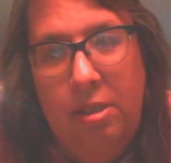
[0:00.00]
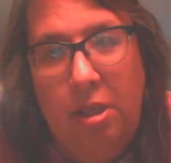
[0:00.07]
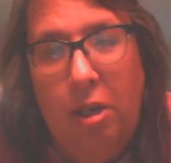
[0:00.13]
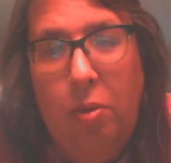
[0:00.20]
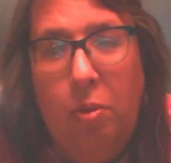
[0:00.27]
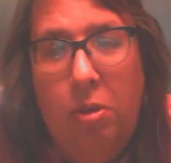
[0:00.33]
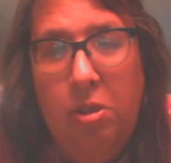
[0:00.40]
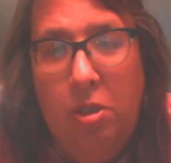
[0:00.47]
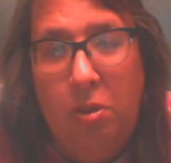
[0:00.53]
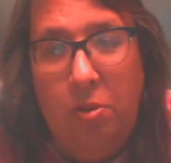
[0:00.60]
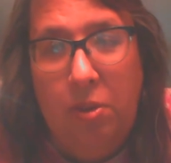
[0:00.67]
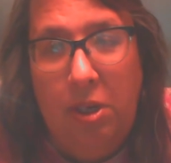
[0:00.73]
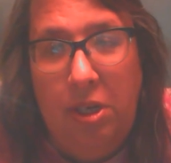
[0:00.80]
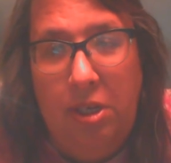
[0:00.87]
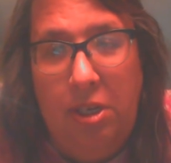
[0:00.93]
I want to
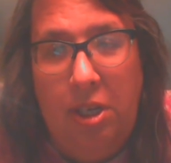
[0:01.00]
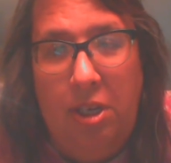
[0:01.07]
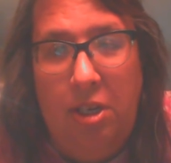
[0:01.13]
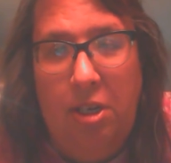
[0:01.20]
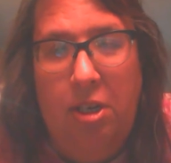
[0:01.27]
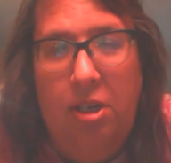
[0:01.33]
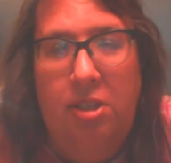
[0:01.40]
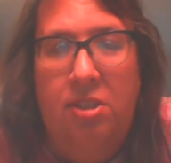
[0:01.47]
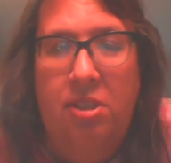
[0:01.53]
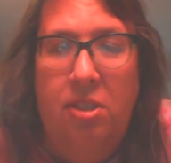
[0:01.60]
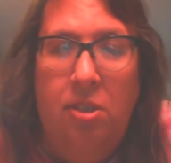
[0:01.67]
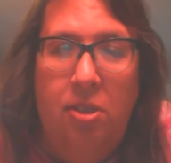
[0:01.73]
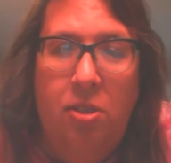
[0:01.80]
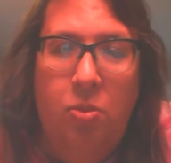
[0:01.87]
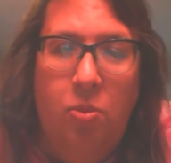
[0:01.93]
create chaos in
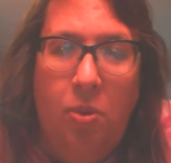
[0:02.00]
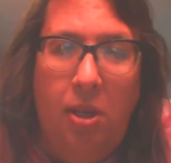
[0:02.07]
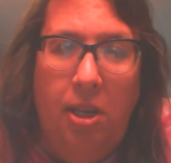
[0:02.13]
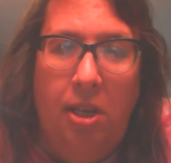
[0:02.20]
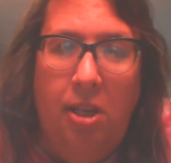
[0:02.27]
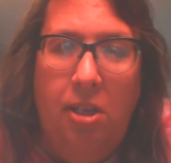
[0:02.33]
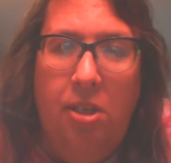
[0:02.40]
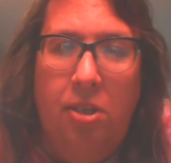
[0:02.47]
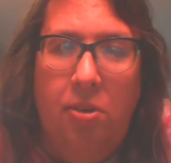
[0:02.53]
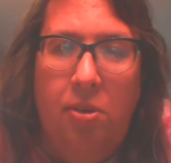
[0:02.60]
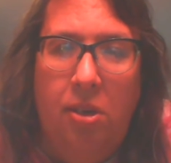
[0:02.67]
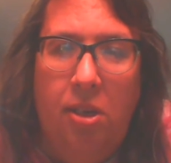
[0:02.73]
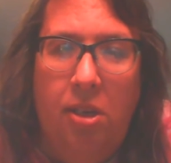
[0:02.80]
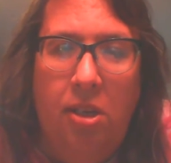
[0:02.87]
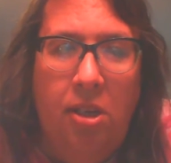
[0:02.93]
a good way to
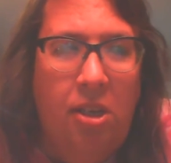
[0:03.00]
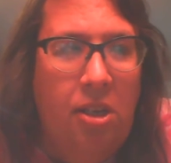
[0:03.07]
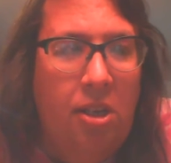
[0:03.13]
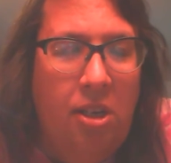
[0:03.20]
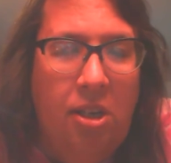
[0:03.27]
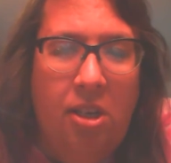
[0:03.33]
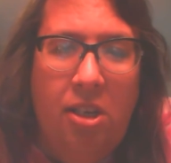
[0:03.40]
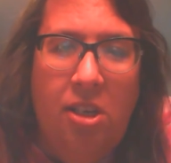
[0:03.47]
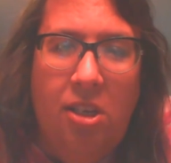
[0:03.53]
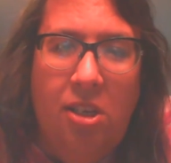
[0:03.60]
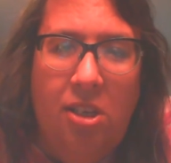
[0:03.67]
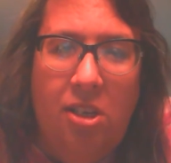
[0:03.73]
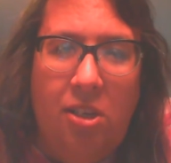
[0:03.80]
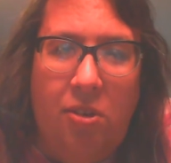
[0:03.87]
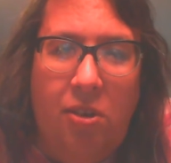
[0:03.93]

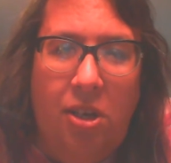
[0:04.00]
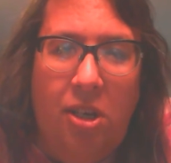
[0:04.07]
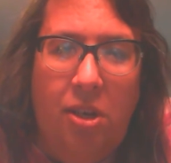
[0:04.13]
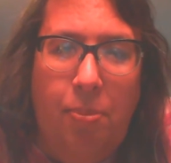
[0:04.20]
create a